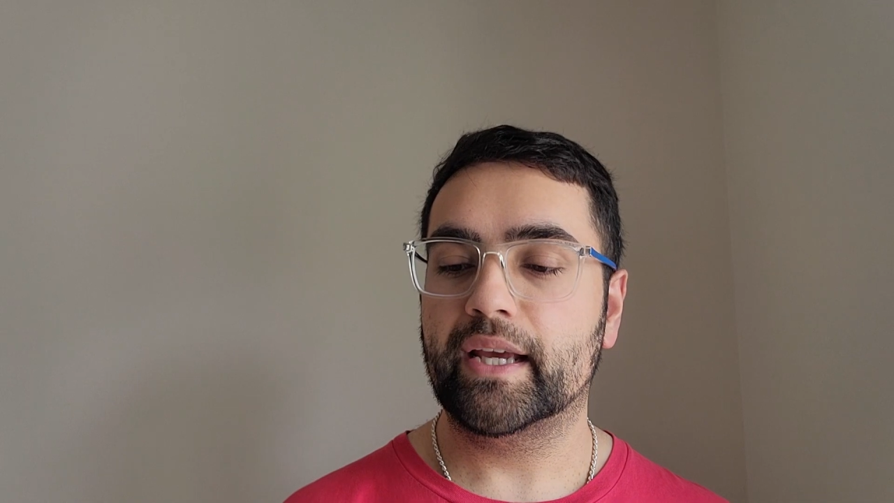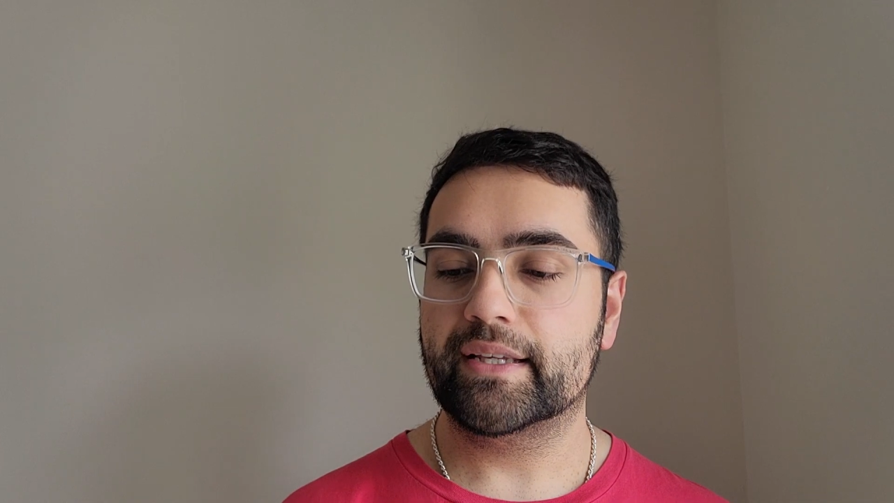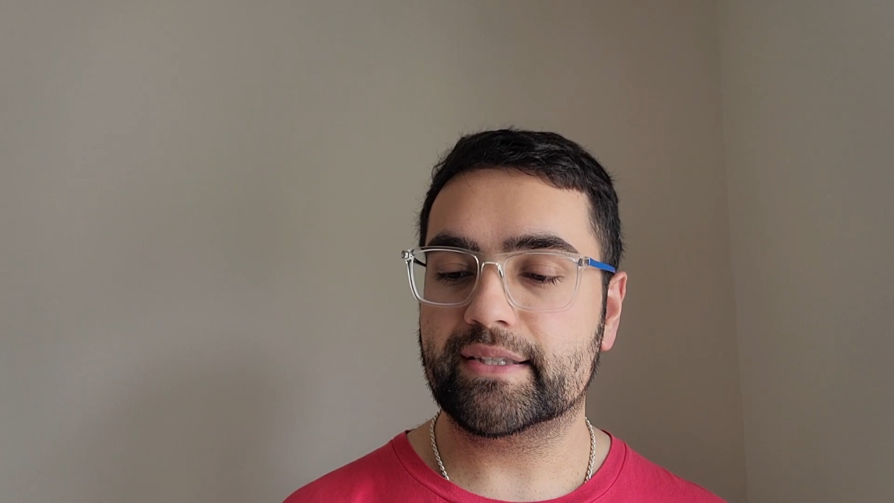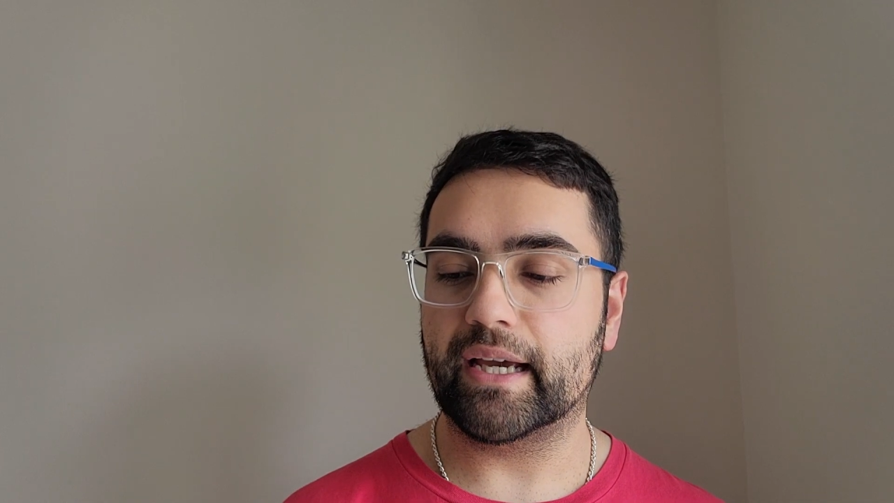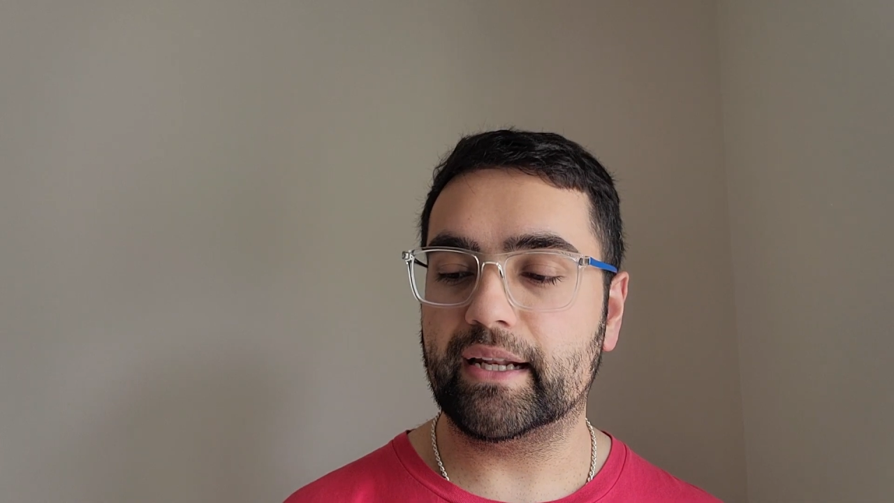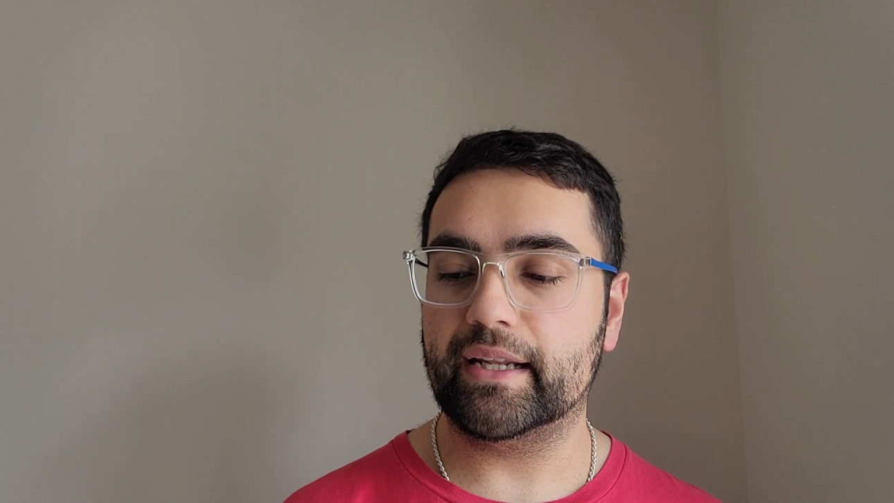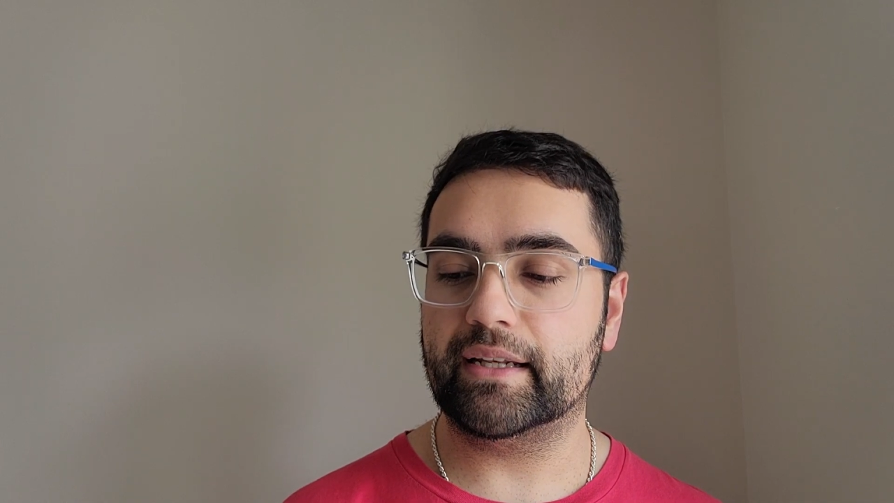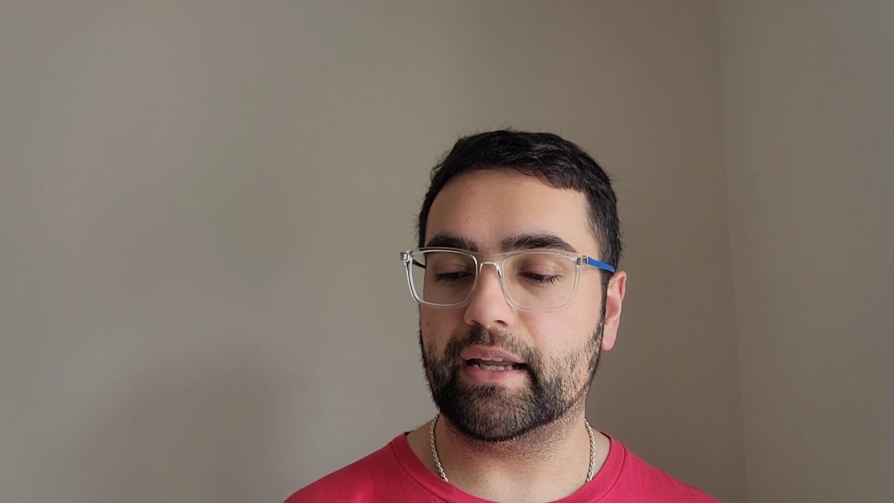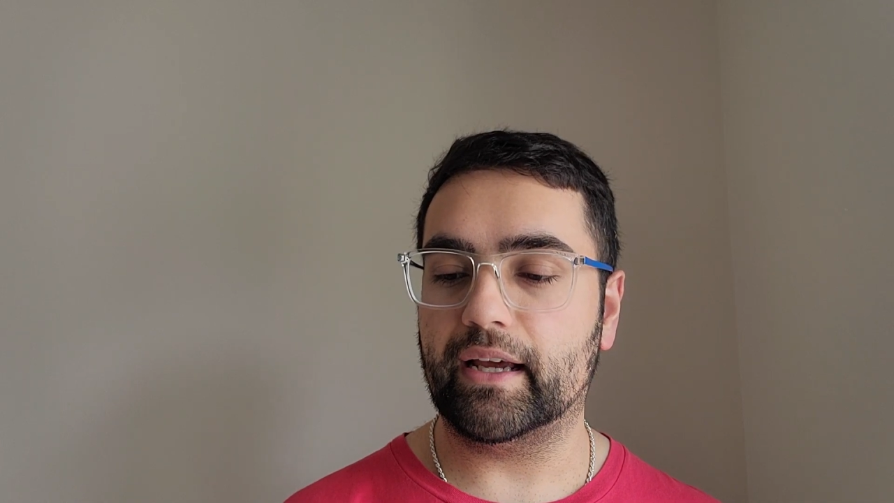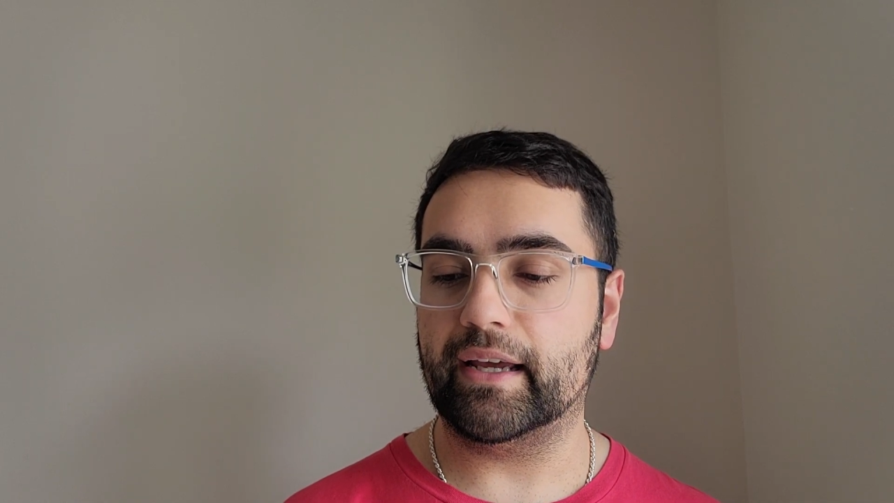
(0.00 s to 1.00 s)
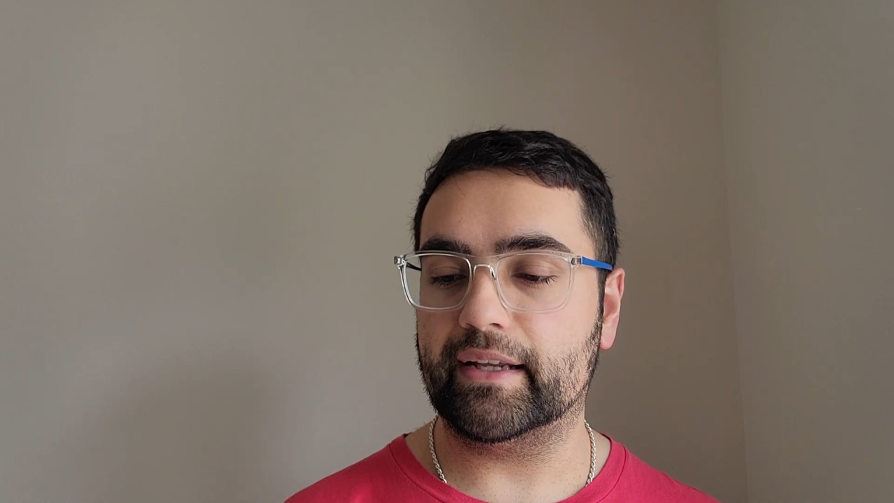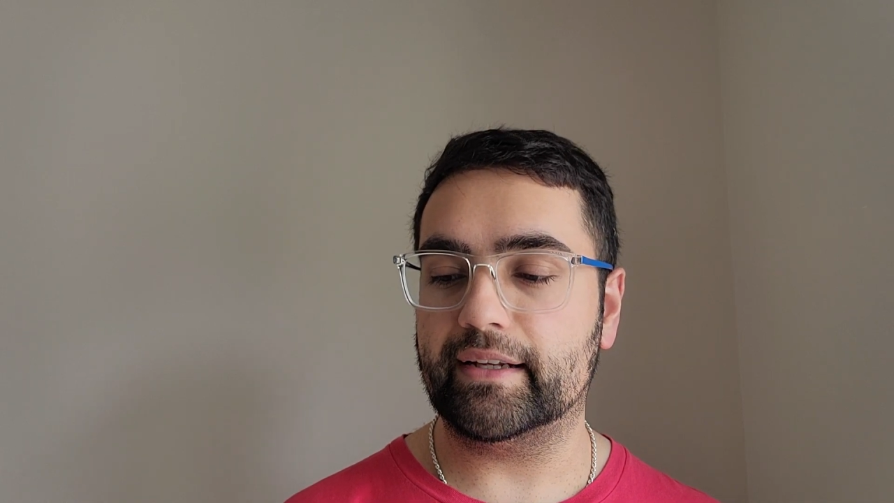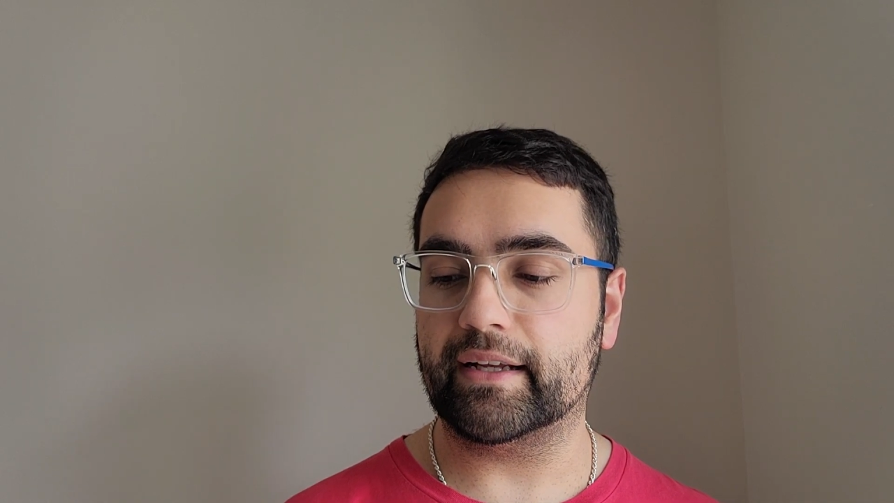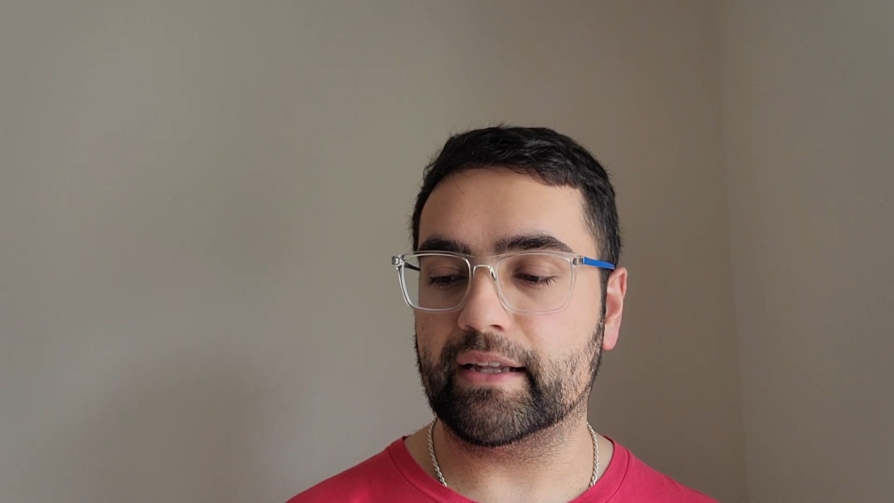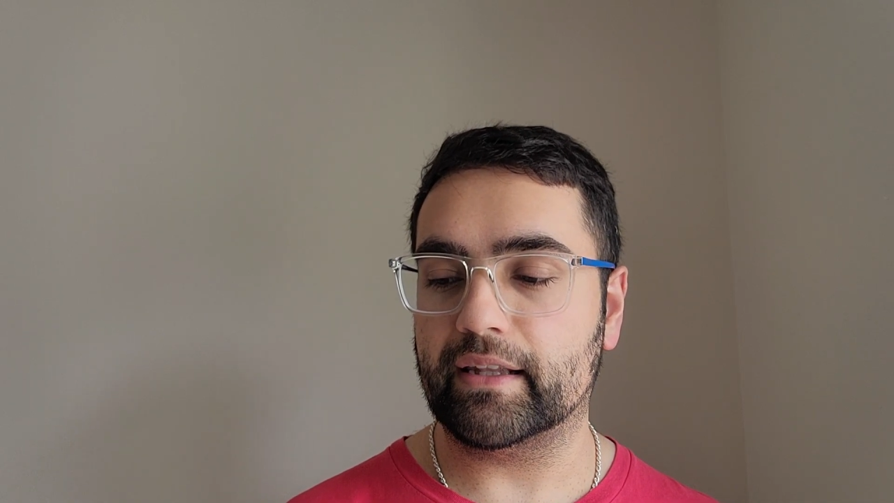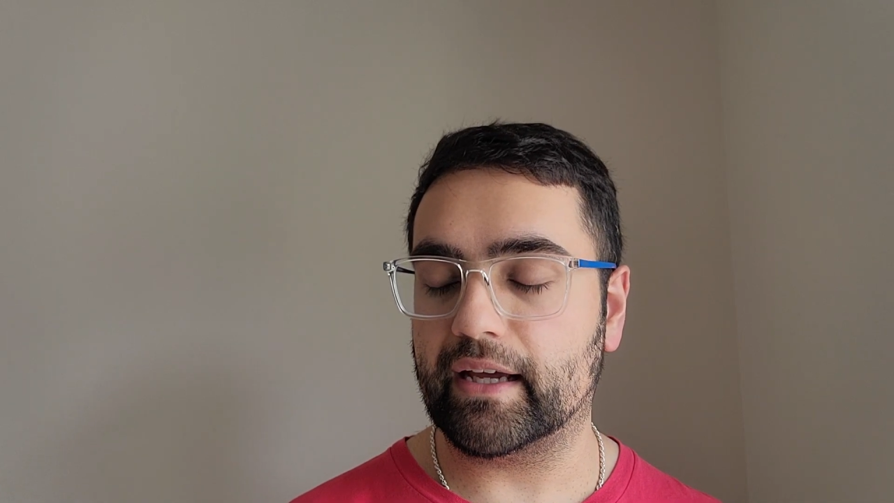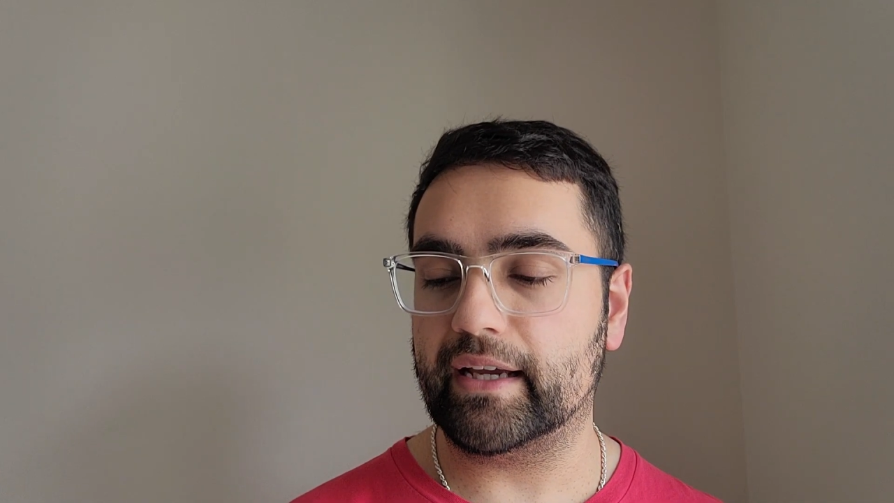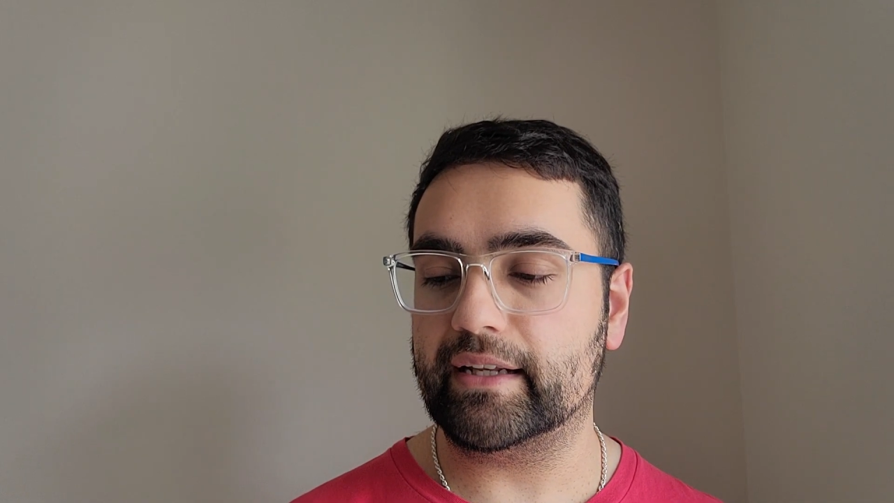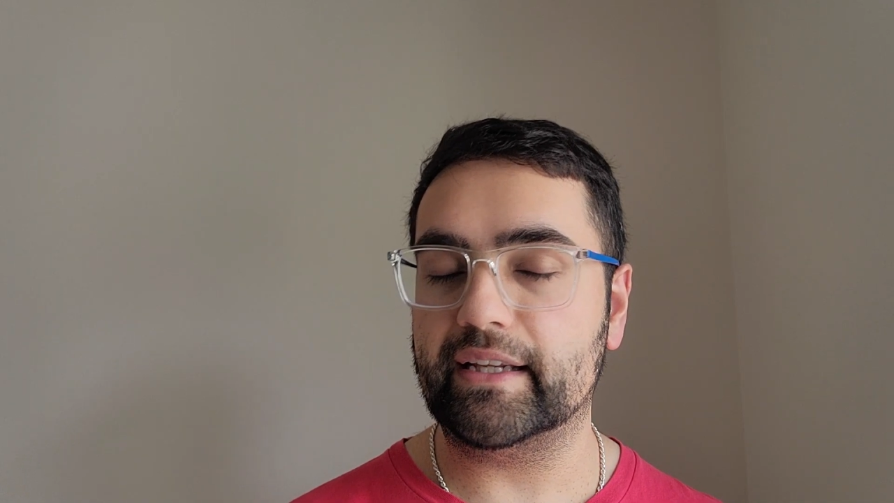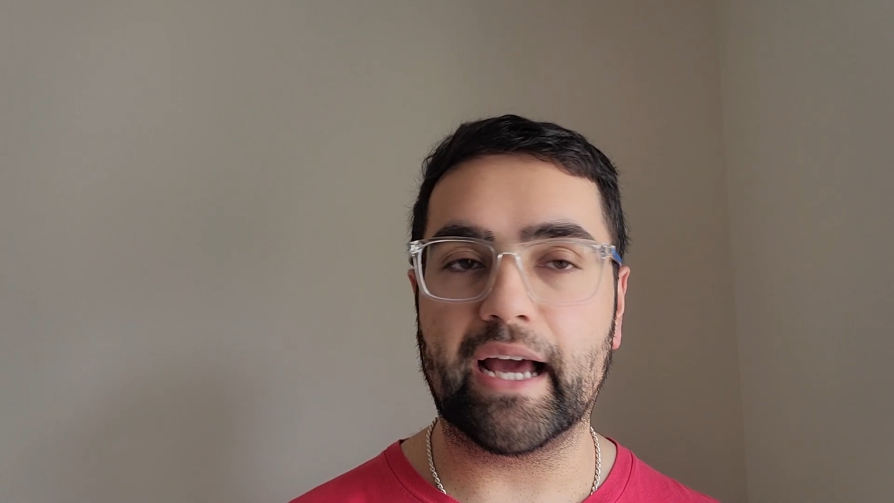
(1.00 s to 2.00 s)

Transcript: citing a declining